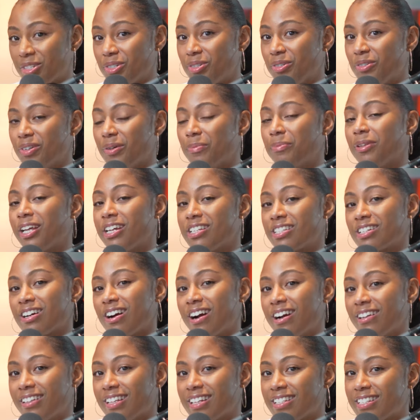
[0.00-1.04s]
to a place
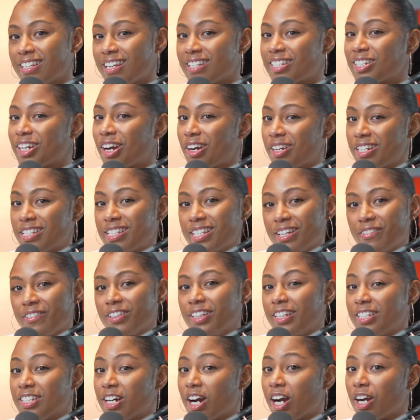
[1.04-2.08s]
card that says courtesy of
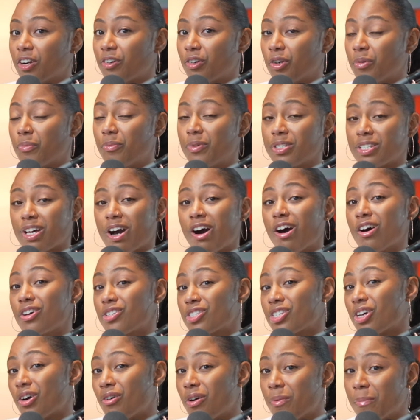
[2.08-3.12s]
Alise Art Group was
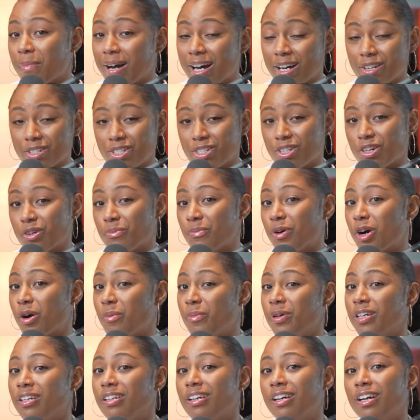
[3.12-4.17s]
also a milestone
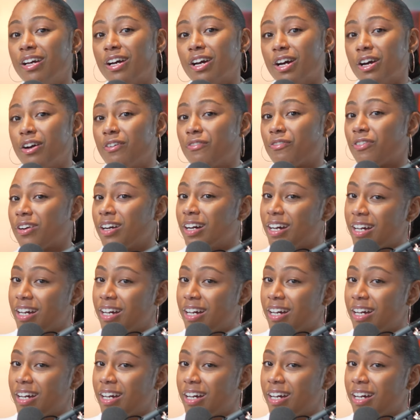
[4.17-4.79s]
moment for